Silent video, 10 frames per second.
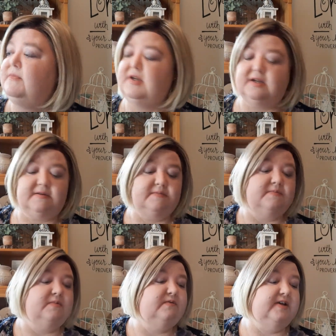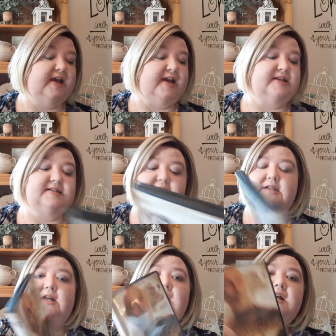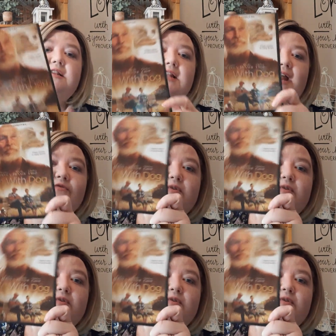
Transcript: the movie case life